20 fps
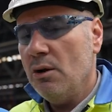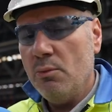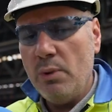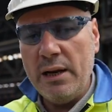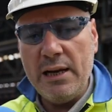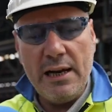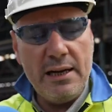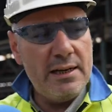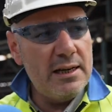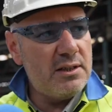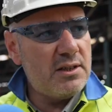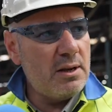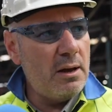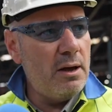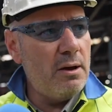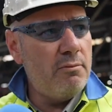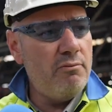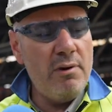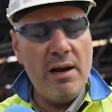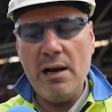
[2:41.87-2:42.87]
we needed
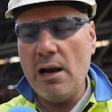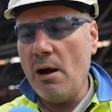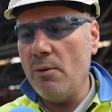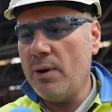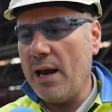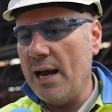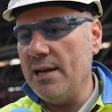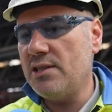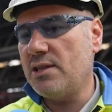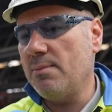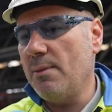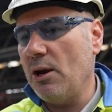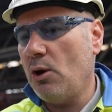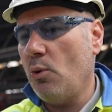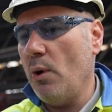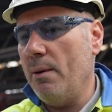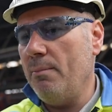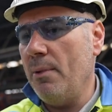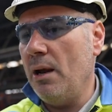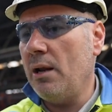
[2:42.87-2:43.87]
to relocate some
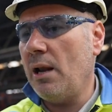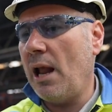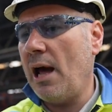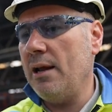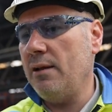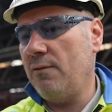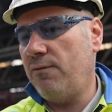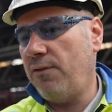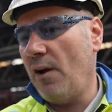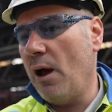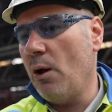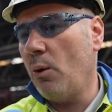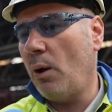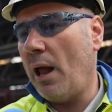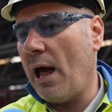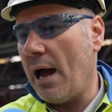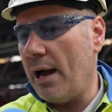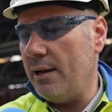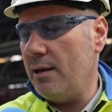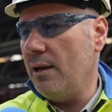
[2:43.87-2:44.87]
equipment like the flow
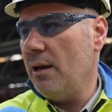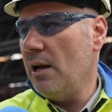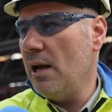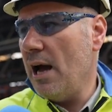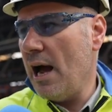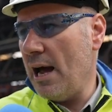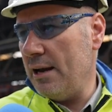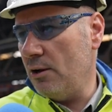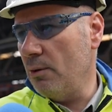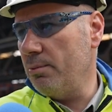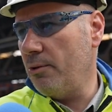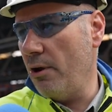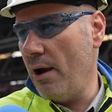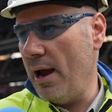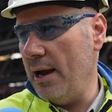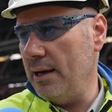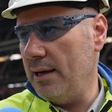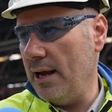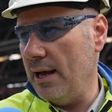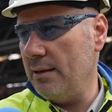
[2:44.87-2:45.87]
line and
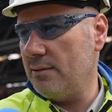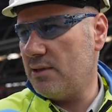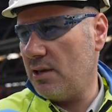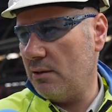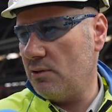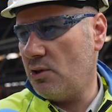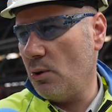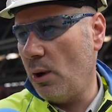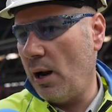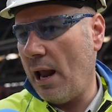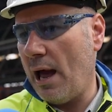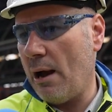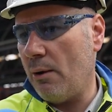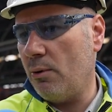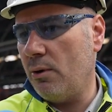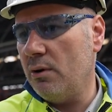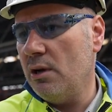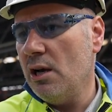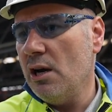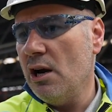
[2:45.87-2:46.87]
upgrade it to allow
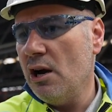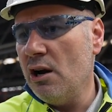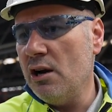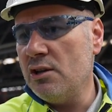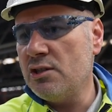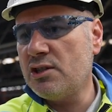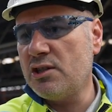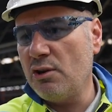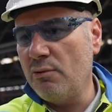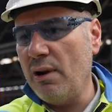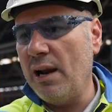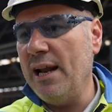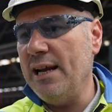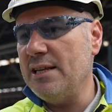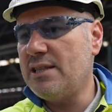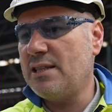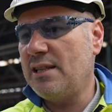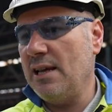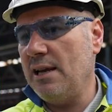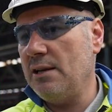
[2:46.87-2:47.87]
was to
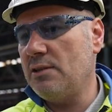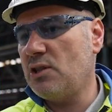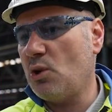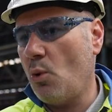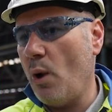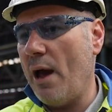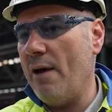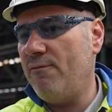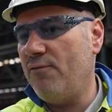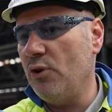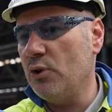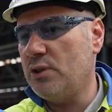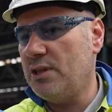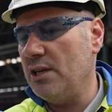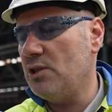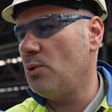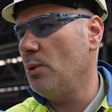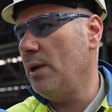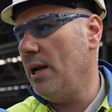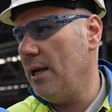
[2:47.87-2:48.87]
release the square
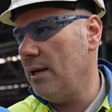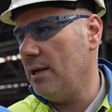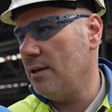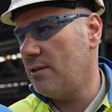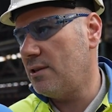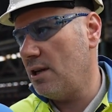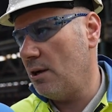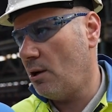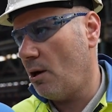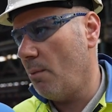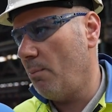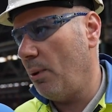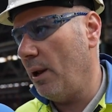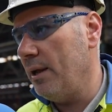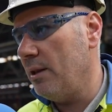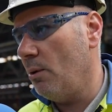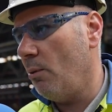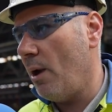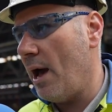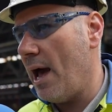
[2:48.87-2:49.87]
footage we needed to
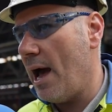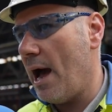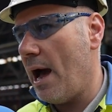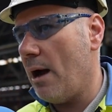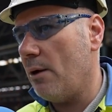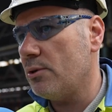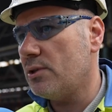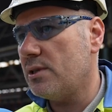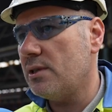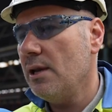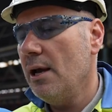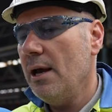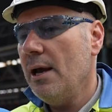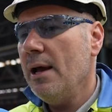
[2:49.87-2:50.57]
complete the warehouse.